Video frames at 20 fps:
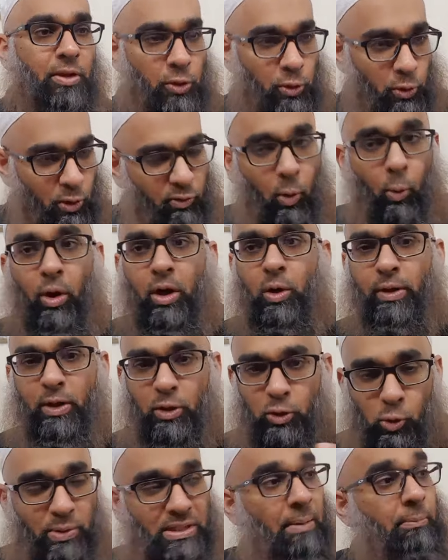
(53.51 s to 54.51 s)
you know, for 1
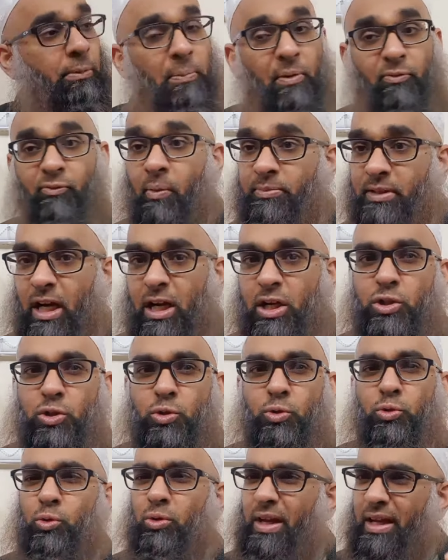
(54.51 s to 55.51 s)
week, 2 weeks, I'm going to perform the
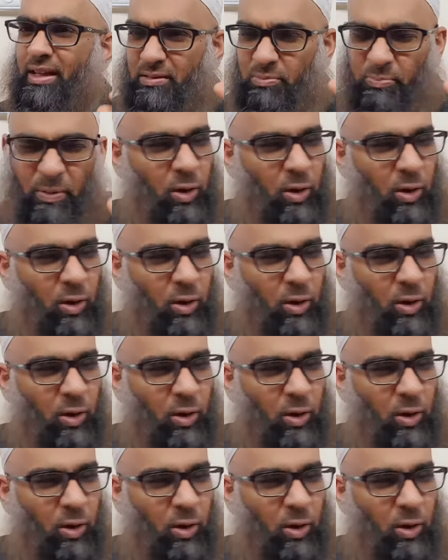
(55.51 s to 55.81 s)
hajj, do like,